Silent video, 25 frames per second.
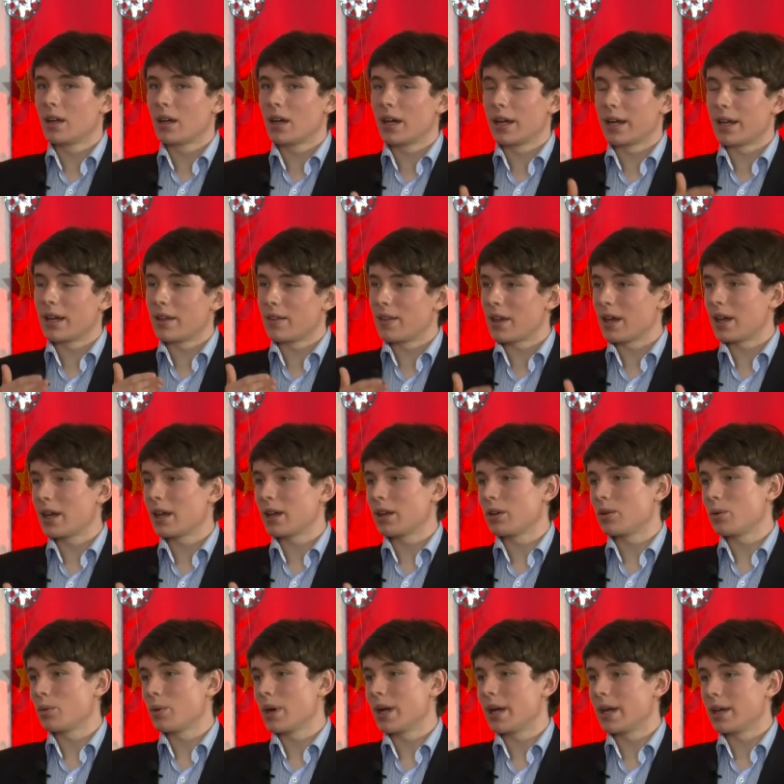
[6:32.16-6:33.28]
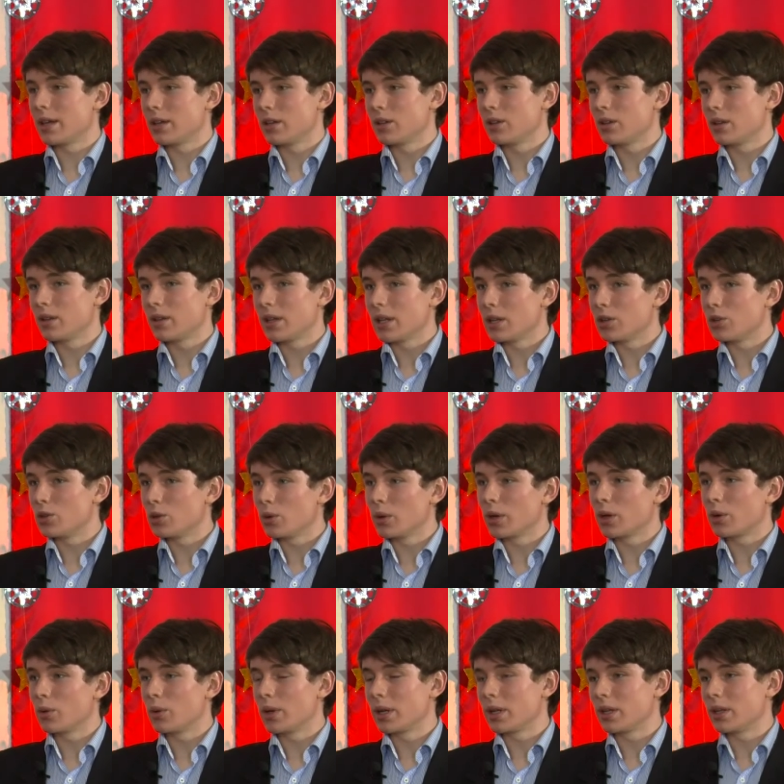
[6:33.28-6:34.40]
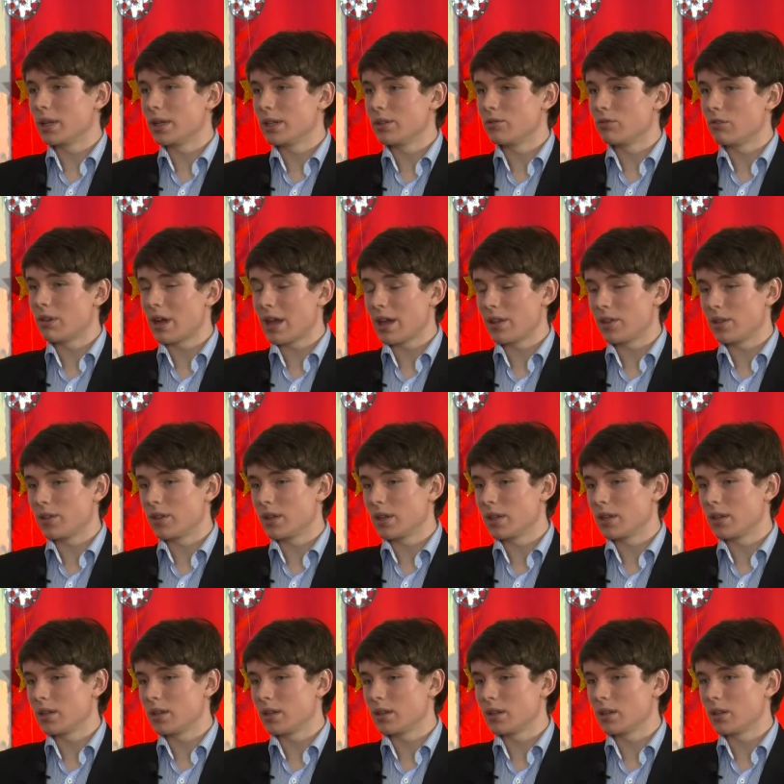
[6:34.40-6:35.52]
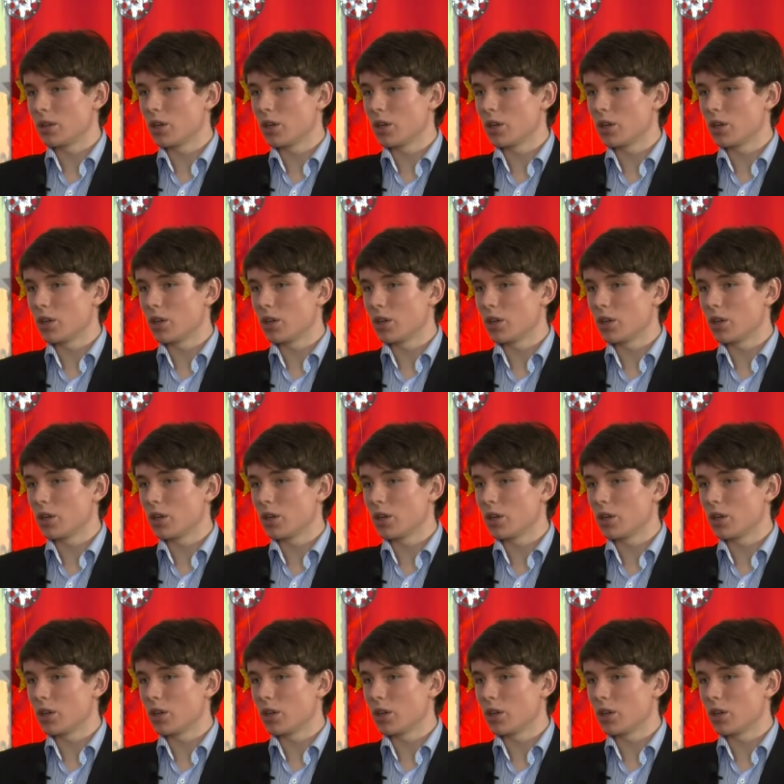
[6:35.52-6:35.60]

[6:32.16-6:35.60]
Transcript: I get that underway and then do it quickly, rather than,